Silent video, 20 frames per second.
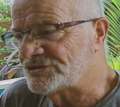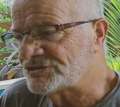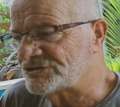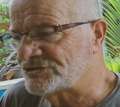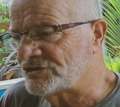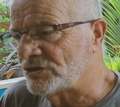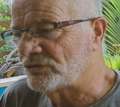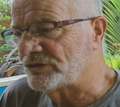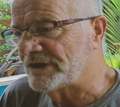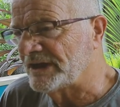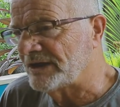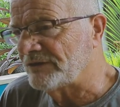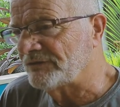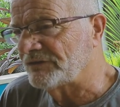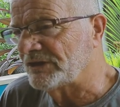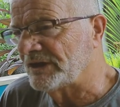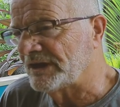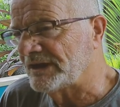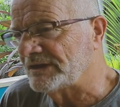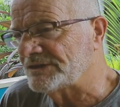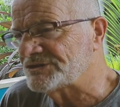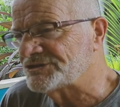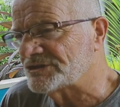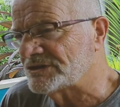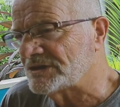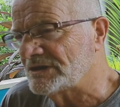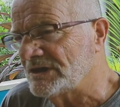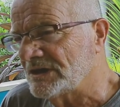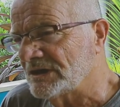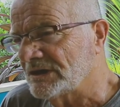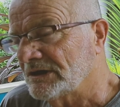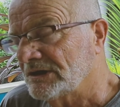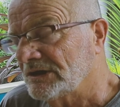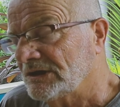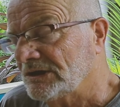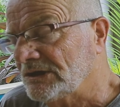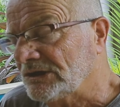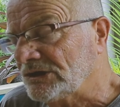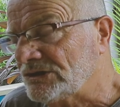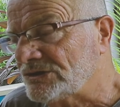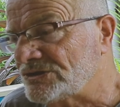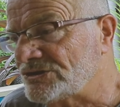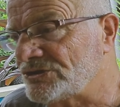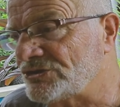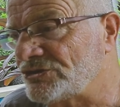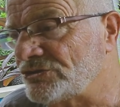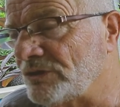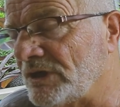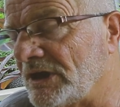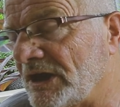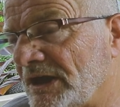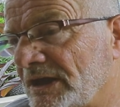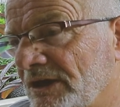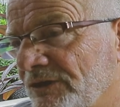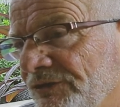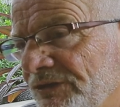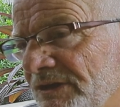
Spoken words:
just don't have the energy to do a lot of